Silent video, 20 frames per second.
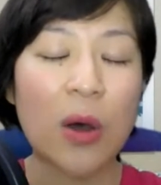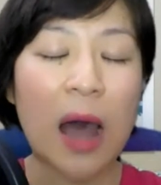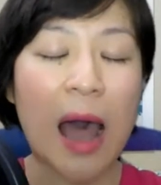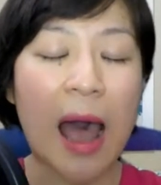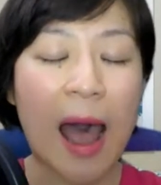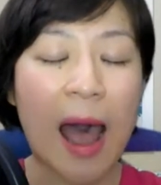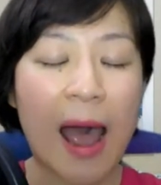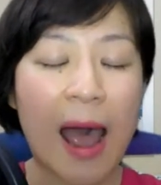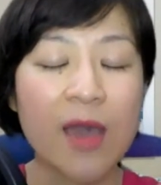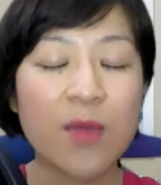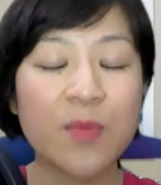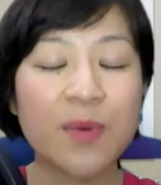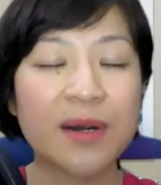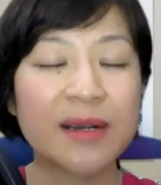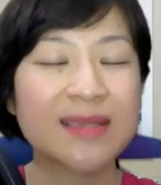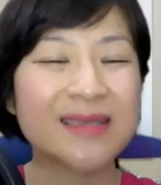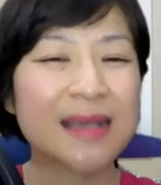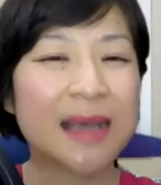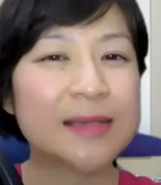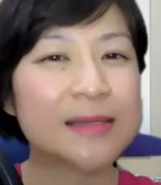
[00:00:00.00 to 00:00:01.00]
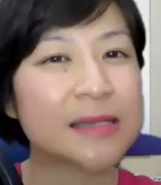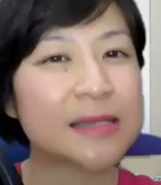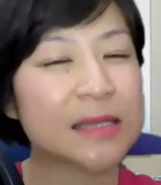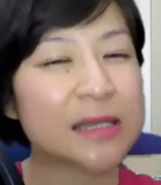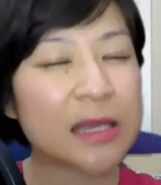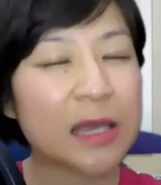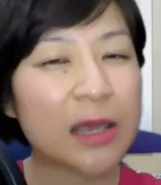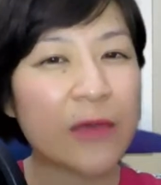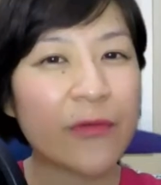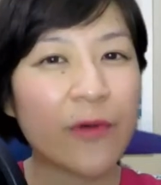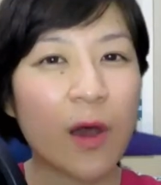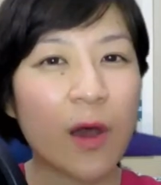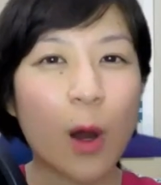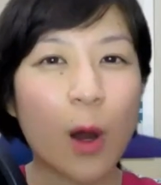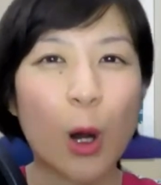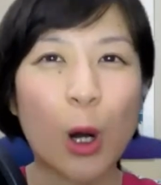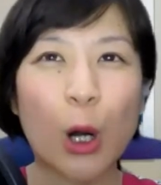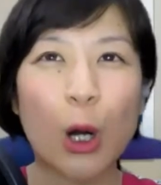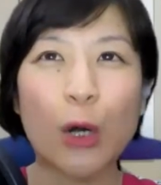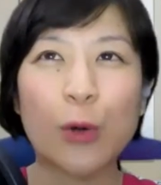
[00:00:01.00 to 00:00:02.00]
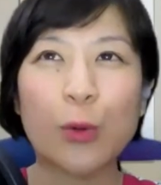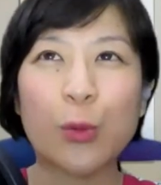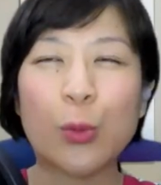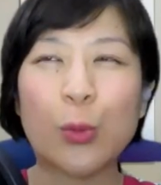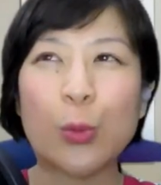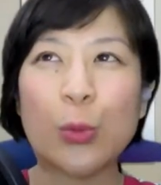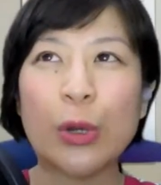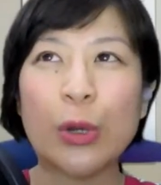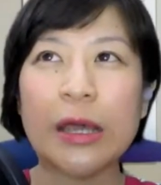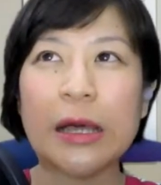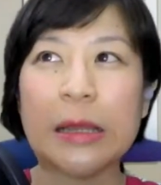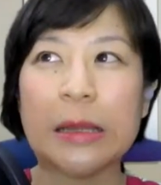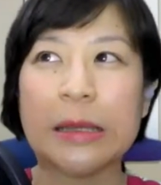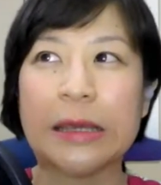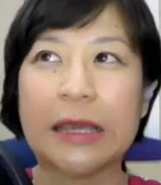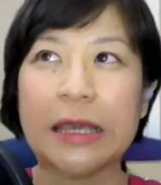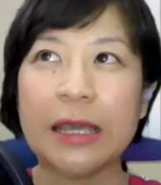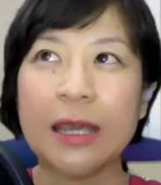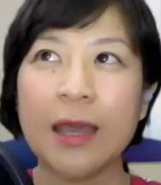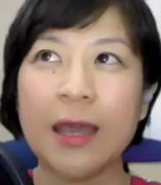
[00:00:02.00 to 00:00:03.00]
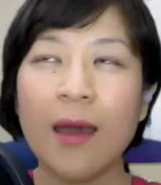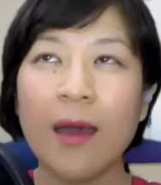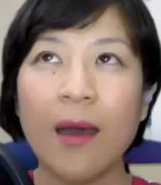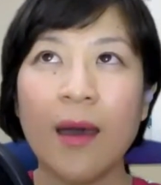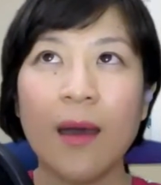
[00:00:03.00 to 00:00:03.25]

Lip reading: hypersensitive or really